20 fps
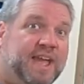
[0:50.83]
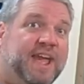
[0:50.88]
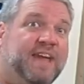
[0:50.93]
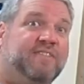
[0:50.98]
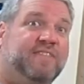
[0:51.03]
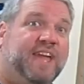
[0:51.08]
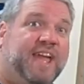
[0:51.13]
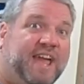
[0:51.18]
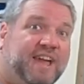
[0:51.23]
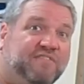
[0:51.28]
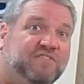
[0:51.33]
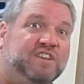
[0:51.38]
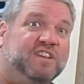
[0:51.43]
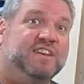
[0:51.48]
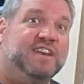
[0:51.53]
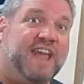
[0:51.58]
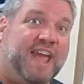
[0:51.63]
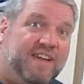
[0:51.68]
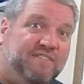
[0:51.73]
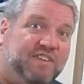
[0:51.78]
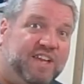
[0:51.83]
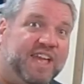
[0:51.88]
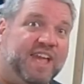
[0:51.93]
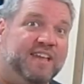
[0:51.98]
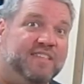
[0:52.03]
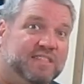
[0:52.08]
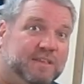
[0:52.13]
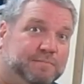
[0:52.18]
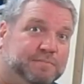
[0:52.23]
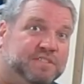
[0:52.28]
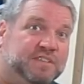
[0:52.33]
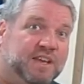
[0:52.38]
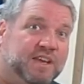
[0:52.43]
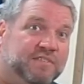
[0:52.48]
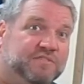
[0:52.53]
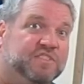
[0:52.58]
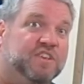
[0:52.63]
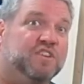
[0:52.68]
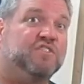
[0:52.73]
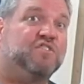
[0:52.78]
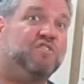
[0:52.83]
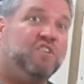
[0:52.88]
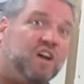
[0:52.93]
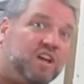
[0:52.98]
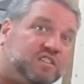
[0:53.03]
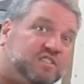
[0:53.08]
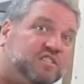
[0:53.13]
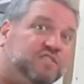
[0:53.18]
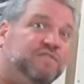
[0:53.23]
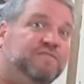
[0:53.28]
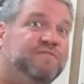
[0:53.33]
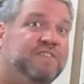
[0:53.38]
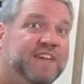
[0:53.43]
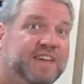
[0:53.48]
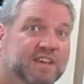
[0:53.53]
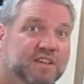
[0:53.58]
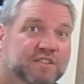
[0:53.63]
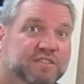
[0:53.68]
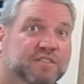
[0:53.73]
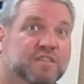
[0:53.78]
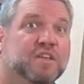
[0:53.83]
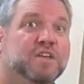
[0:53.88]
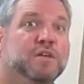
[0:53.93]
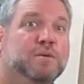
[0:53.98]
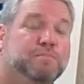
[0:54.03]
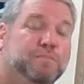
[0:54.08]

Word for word: and they have to navigate themselves across the field,